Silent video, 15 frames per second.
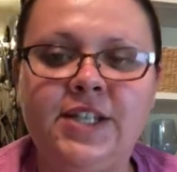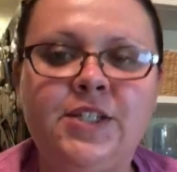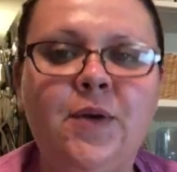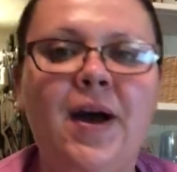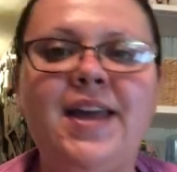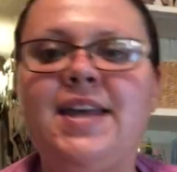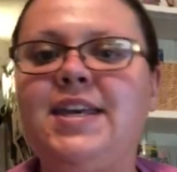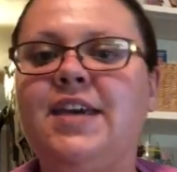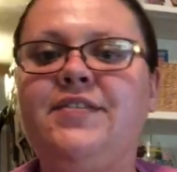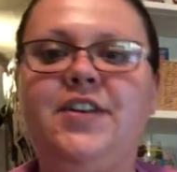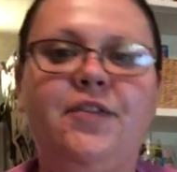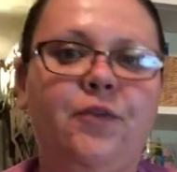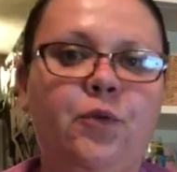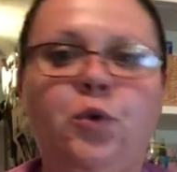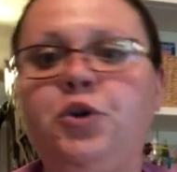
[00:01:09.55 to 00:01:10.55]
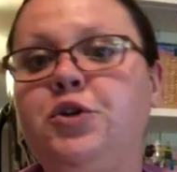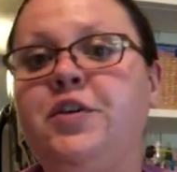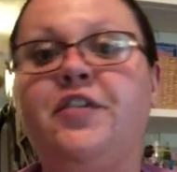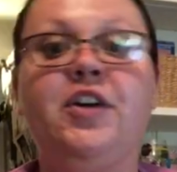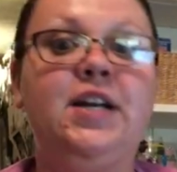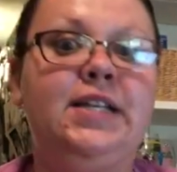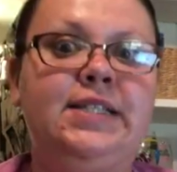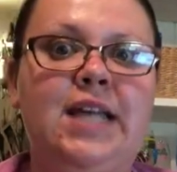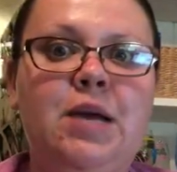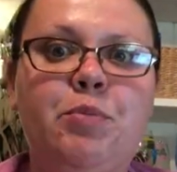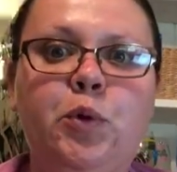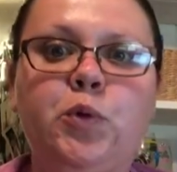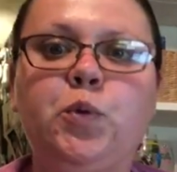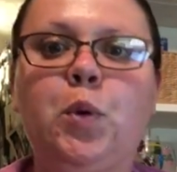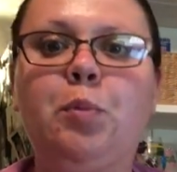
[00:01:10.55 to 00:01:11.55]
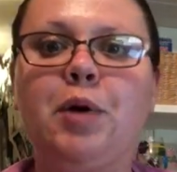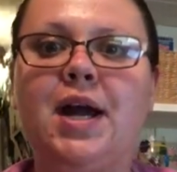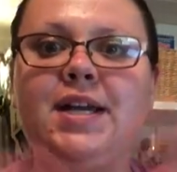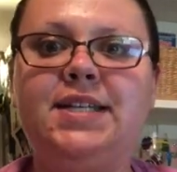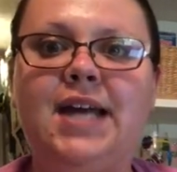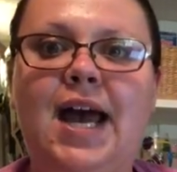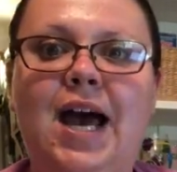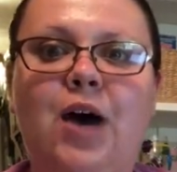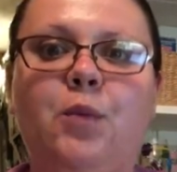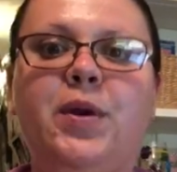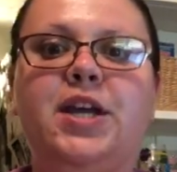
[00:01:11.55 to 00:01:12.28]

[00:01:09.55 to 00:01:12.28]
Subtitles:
So I can we'll do different examples, we'll break down,